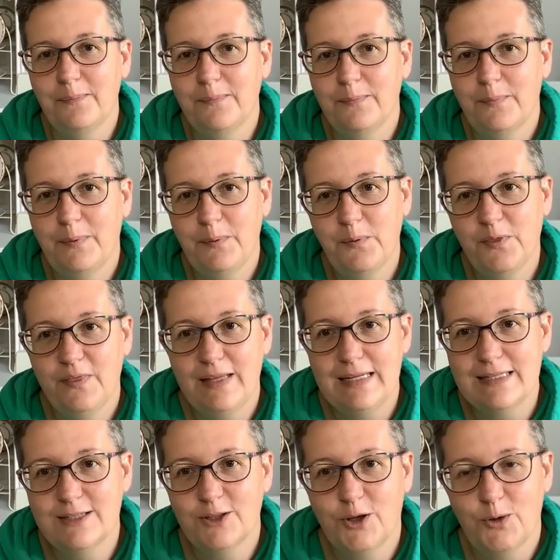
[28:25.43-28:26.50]
We want these
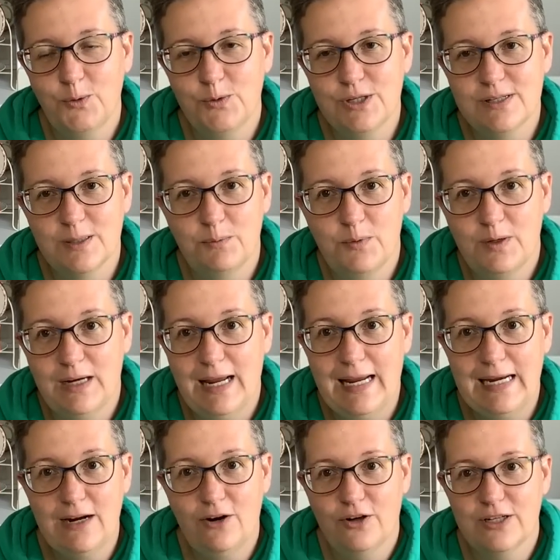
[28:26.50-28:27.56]
to go to someone in
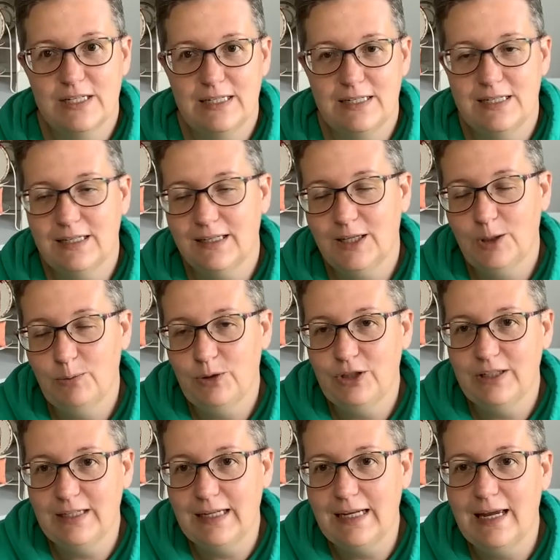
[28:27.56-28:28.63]
our stitching
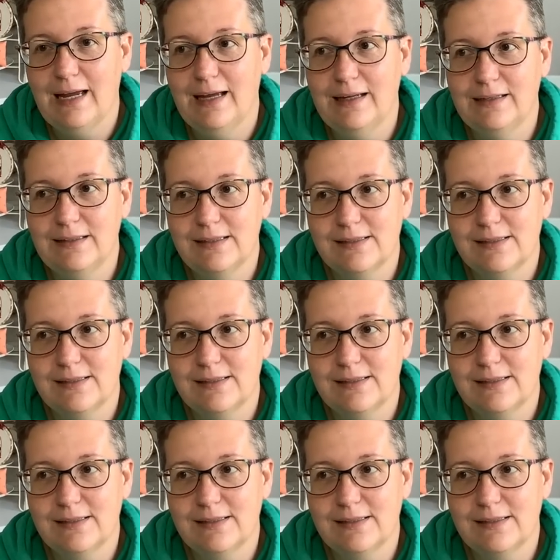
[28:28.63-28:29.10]
community and